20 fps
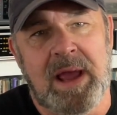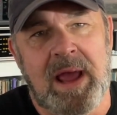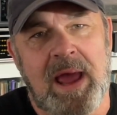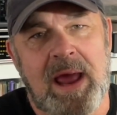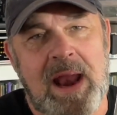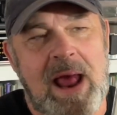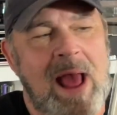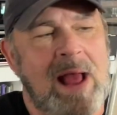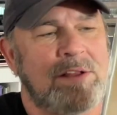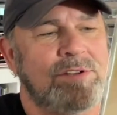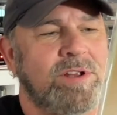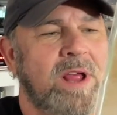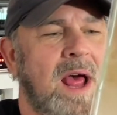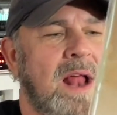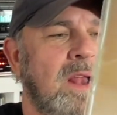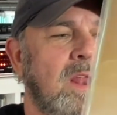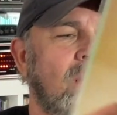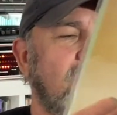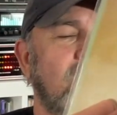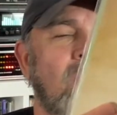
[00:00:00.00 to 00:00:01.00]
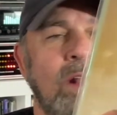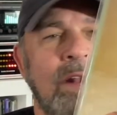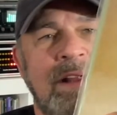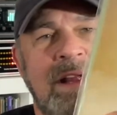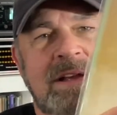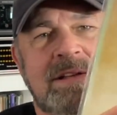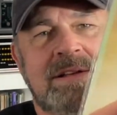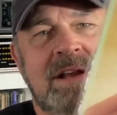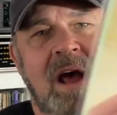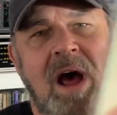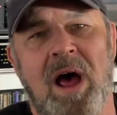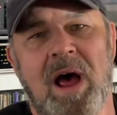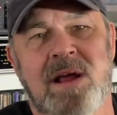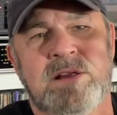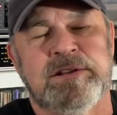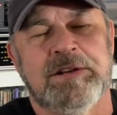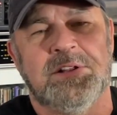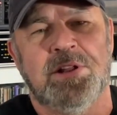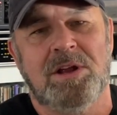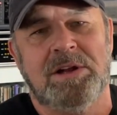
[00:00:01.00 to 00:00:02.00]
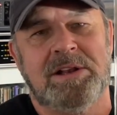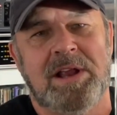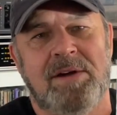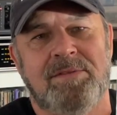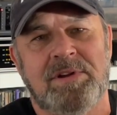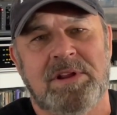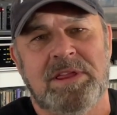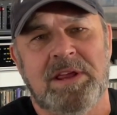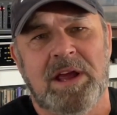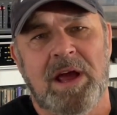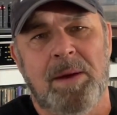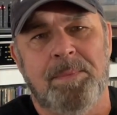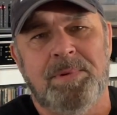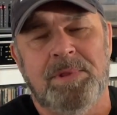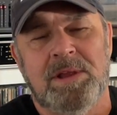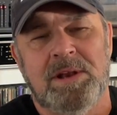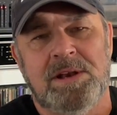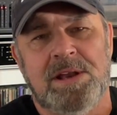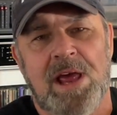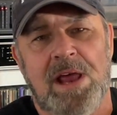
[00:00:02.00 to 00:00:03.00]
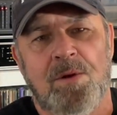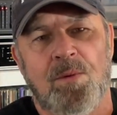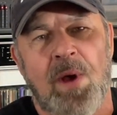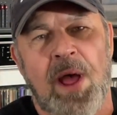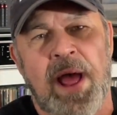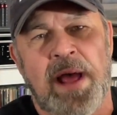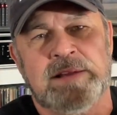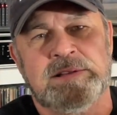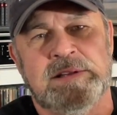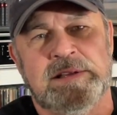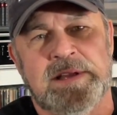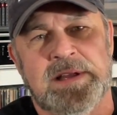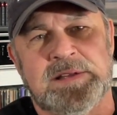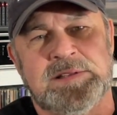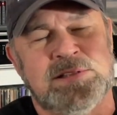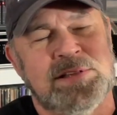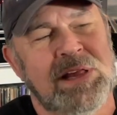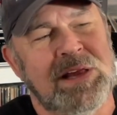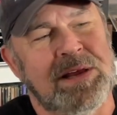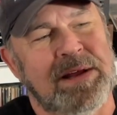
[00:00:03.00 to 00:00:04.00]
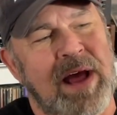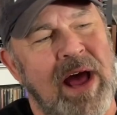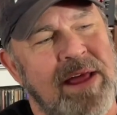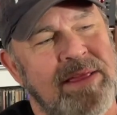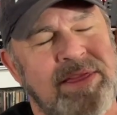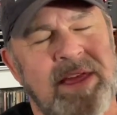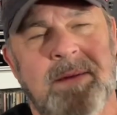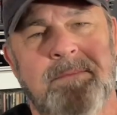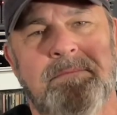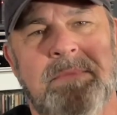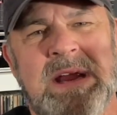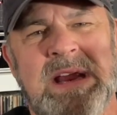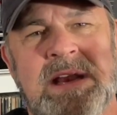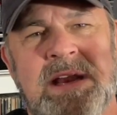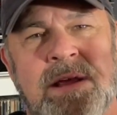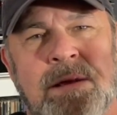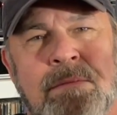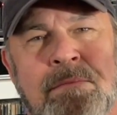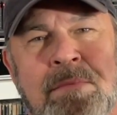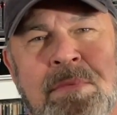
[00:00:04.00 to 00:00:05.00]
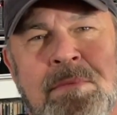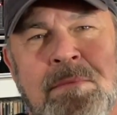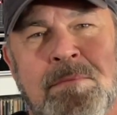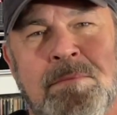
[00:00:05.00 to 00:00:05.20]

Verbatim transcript: And actually, I looked on Discogs and looked everything up in the dead wax, and this thing, I think medium,